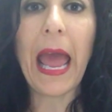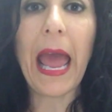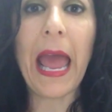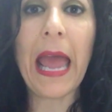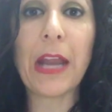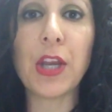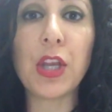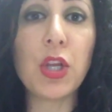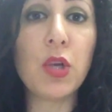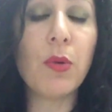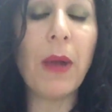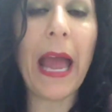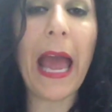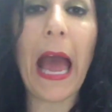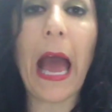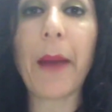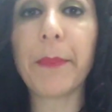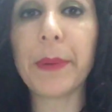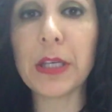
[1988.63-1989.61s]
and you
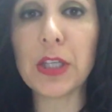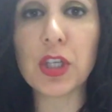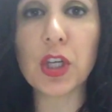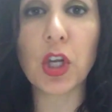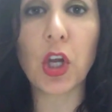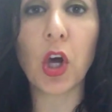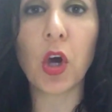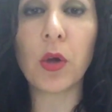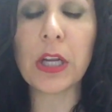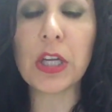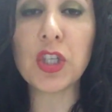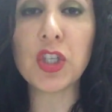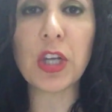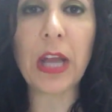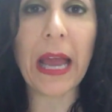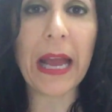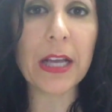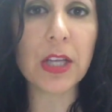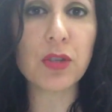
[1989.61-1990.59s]
happen to go to
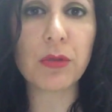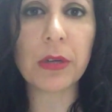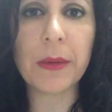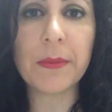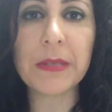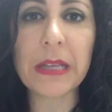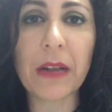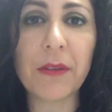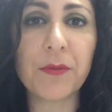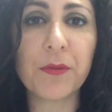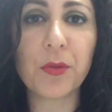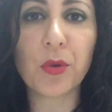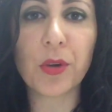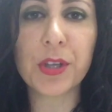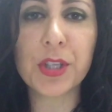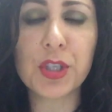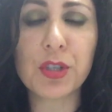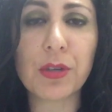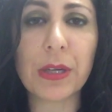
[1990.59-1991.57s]
Jack's Ribs on
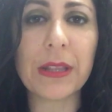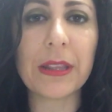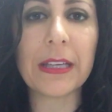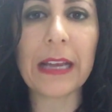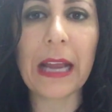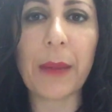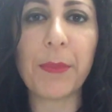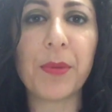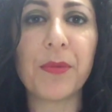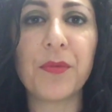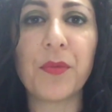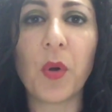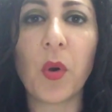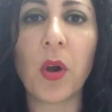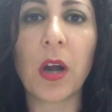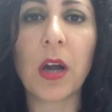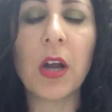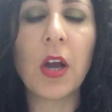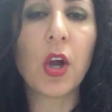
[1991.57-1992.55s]
4th Street the night
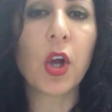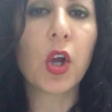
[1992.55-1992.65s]
before,